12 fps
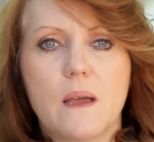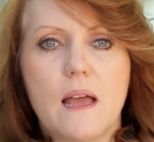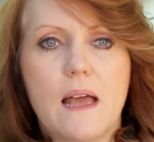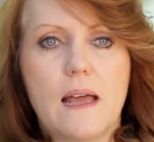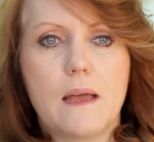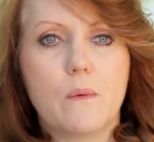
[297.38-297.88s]

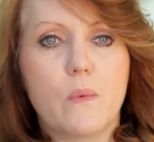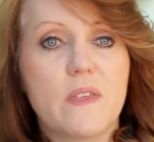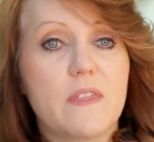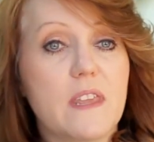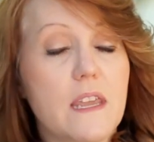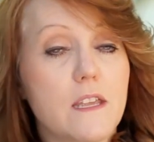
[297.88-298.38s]
uh,
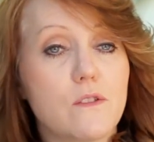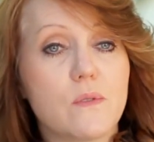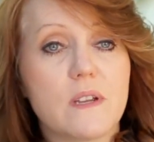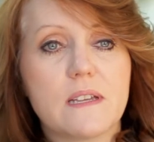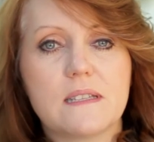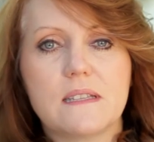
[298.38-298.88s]
with the
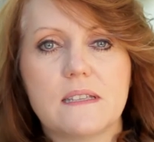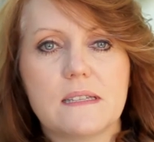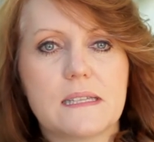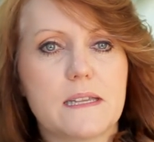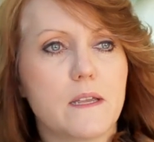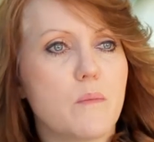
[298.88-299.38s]
interest
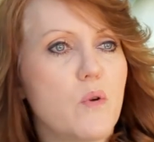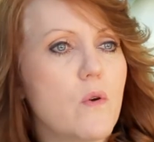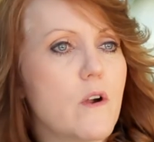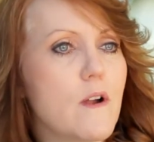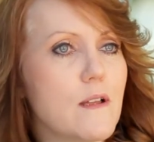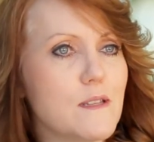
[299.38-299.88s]
in
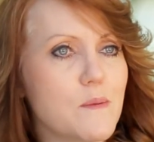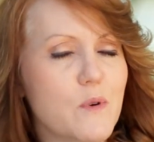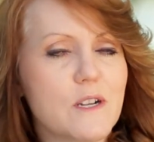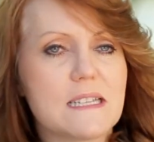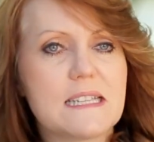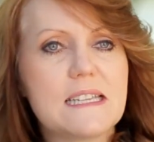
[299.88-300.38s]
Singapore on
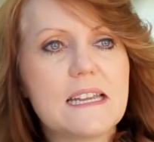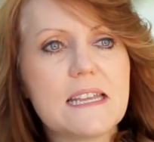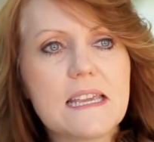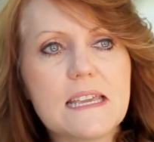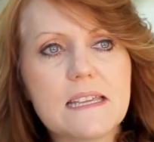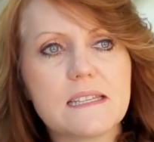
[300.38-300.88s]
smart
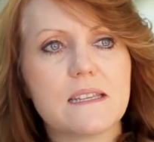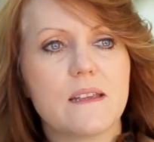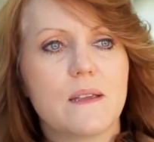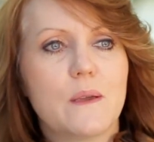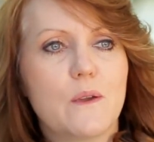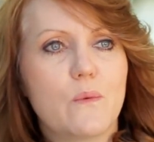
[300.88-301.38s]
cities,
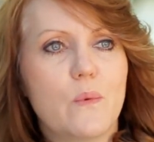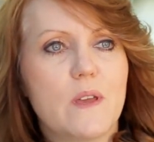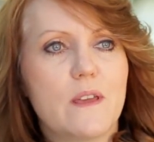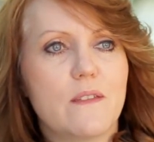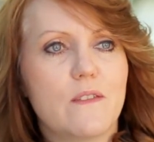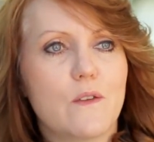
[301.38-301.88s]

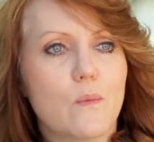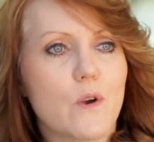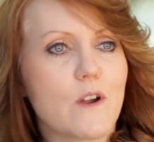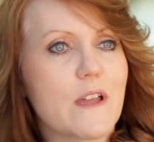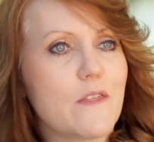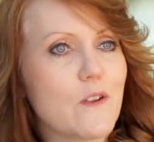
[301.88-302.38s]
with the
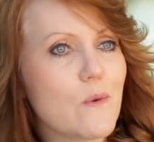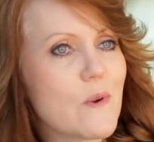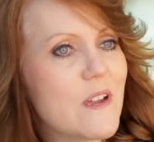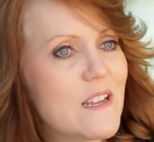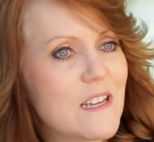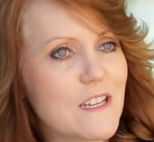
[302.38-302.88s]
work on the
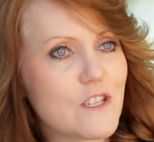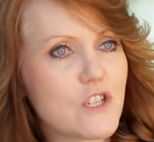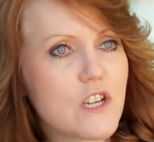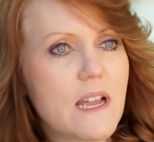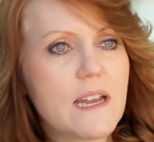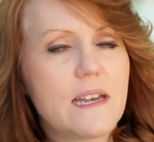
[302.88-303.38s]
grid in
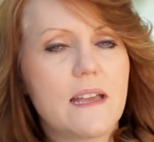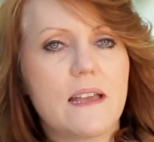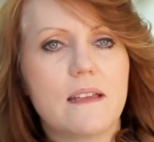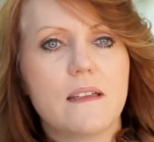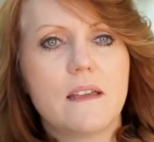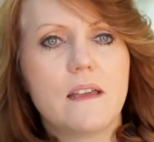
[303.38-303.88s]
China.